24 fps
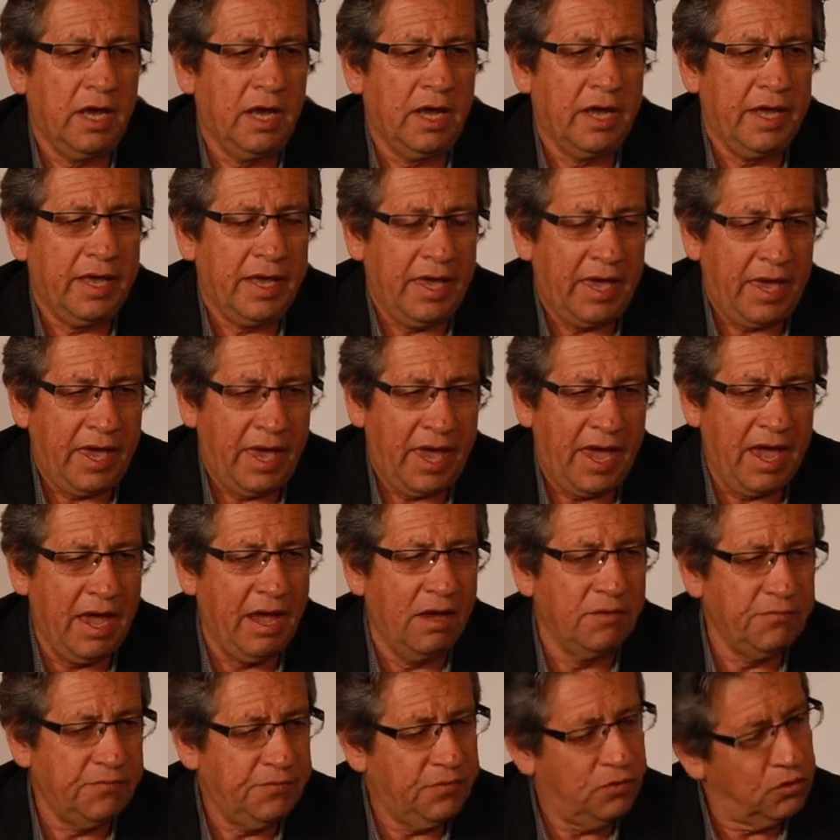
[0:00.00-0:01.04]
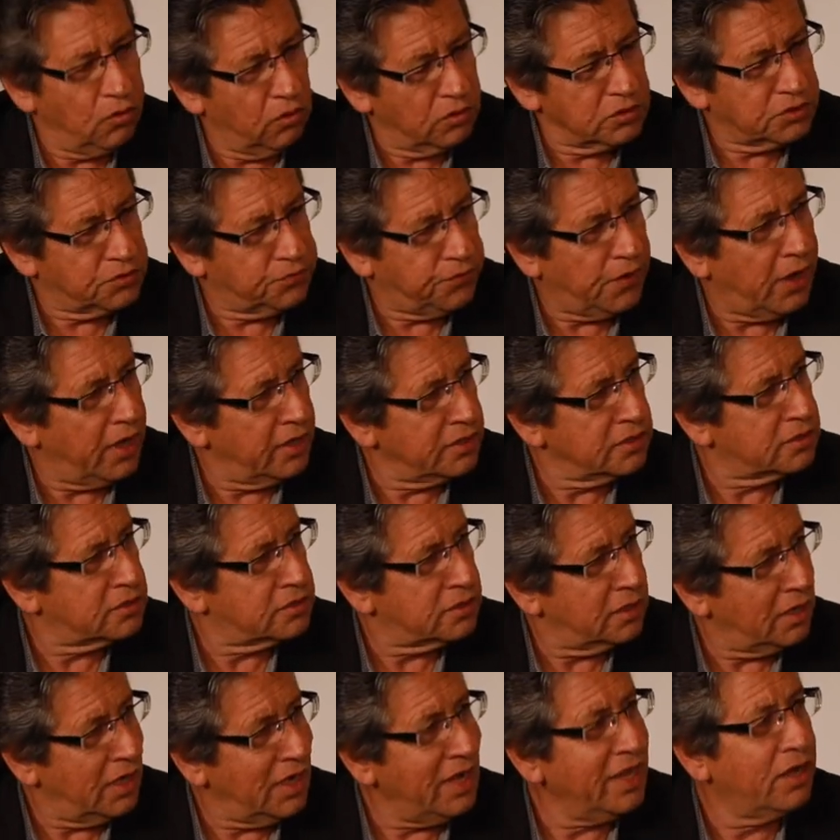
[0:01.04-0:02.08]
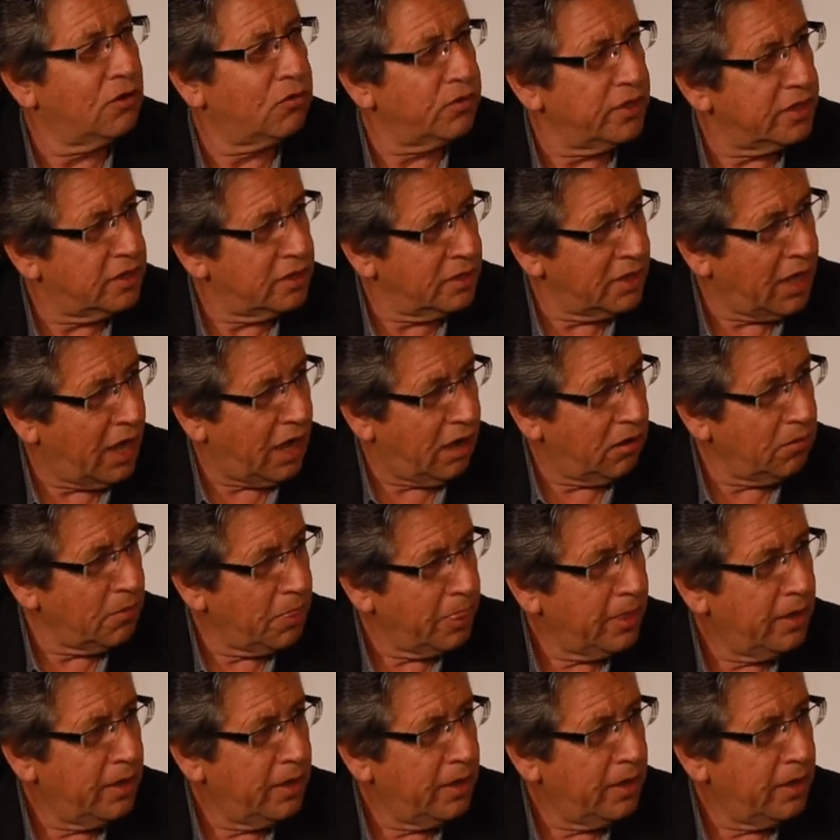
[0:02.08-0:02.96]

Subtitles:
have those funds liquid now.